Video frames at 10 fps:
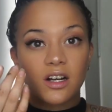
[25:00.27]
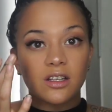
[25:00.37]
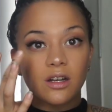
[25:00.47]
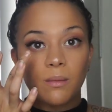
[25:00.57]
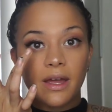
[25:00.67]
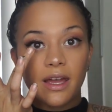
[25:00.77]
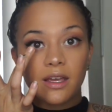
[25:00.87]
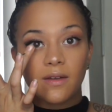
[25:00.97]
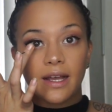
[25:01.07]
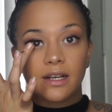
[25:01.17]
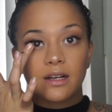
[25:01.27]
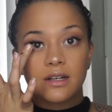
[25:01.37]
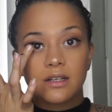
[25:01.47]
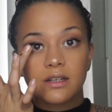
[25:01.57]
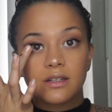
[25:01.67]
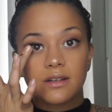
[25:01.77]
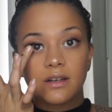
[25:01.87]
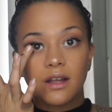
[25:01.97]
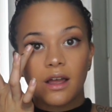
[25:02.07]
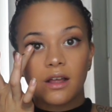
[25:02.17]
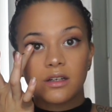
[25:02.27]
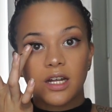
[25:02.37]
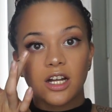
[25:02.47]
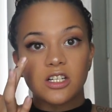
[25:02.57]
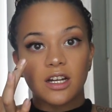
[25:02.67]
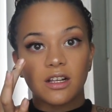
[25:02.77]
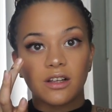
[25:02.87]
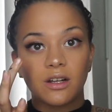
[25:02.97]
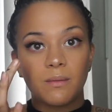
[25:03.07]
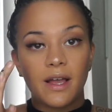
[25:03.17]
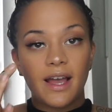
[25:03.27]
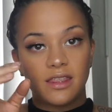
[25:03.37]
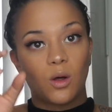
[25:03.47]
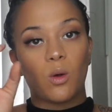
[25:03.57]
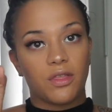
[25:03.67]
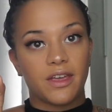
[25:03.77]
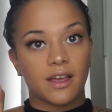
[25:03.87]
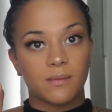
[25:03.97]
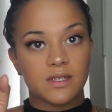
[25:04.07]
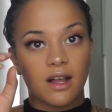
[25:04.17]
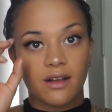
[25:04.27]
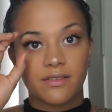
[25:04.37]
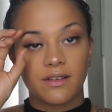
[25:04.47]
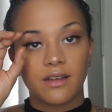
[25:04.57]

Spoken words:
on a little bit, you like touch it a little bit and the whole thing comes off.